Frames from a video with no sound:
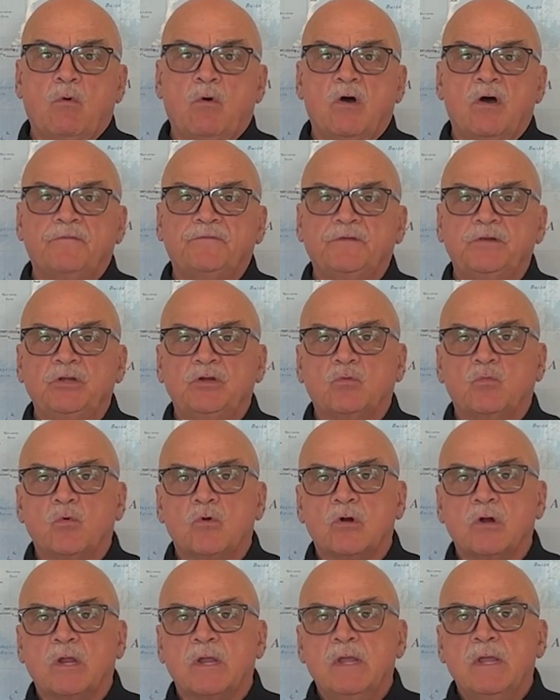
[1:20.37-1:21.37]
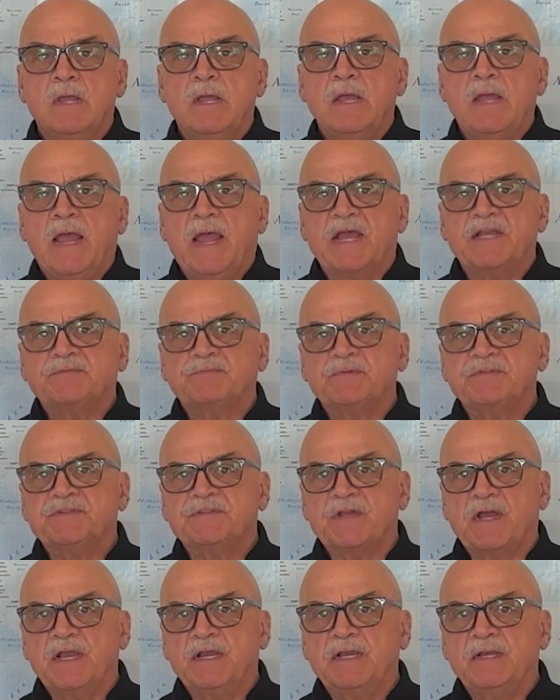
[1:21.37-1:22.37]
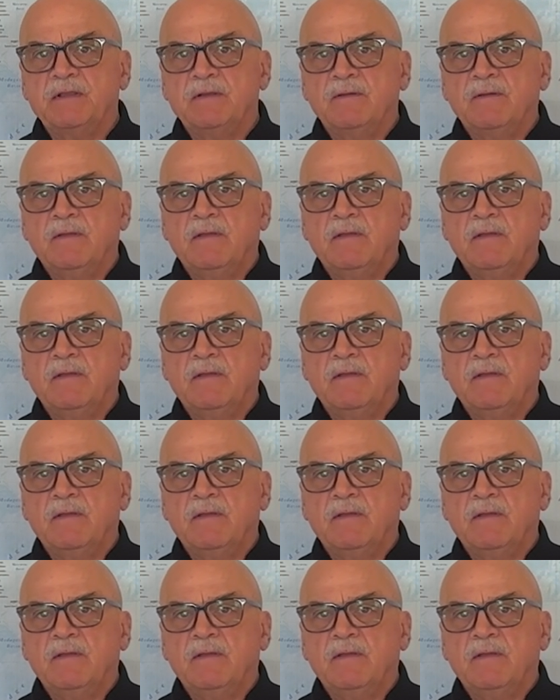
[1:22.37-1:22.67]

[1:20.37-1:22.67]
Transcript: often your work has been cited,